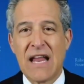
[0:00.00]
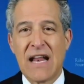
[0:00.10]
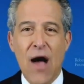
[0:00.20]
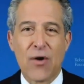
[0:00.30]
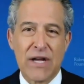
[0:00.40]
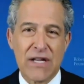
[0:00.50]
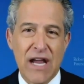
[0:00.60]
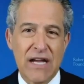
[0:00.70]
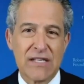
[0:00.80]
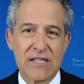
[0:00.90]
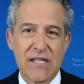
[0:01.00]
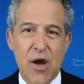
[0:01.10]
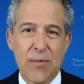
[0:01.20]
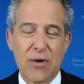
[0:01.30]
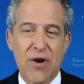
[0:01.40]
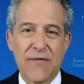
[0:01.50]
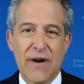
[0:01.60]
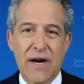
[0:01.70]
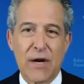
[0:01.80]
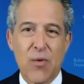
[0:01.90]
how contagious the Omicron
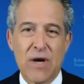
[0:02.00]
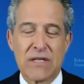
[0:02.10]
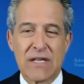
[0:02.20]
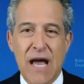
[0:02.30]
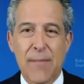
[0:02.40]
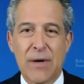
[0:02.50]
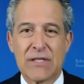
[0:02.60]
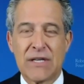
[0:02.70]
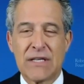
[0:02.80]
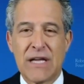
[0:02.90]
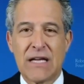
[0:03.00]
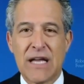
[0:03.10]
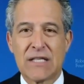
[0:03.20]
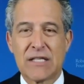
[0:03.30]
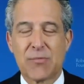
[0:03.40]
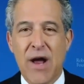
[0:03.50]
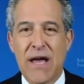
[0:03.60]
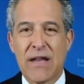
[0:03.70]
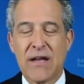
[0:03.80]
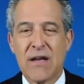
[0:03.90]
variant was and how much it, it, it
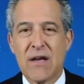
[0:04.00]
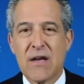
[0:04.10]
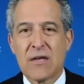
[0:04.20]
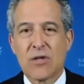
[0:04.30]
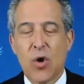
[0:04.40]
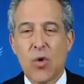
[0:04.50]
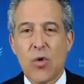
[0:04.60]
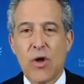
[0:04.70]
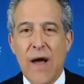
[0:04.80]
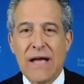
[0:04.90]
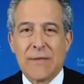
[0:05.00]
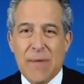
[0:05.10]
spread. So, you know, as a